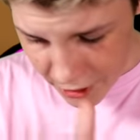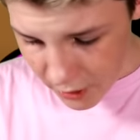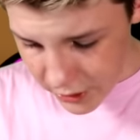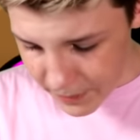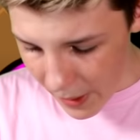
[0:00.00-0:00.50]

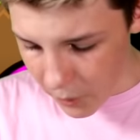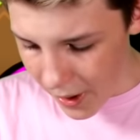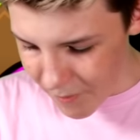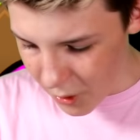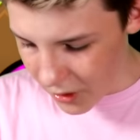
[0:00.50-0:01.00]
We'll just buy
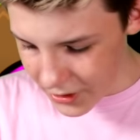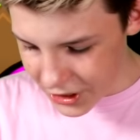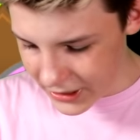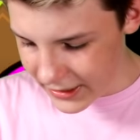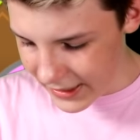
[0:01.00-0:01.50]
one more,
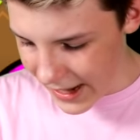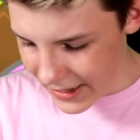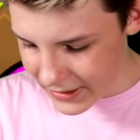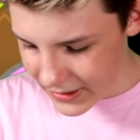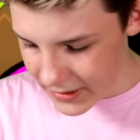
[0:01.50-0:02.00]
just in
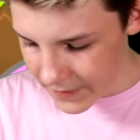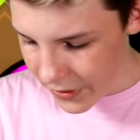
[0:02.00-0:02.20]
case.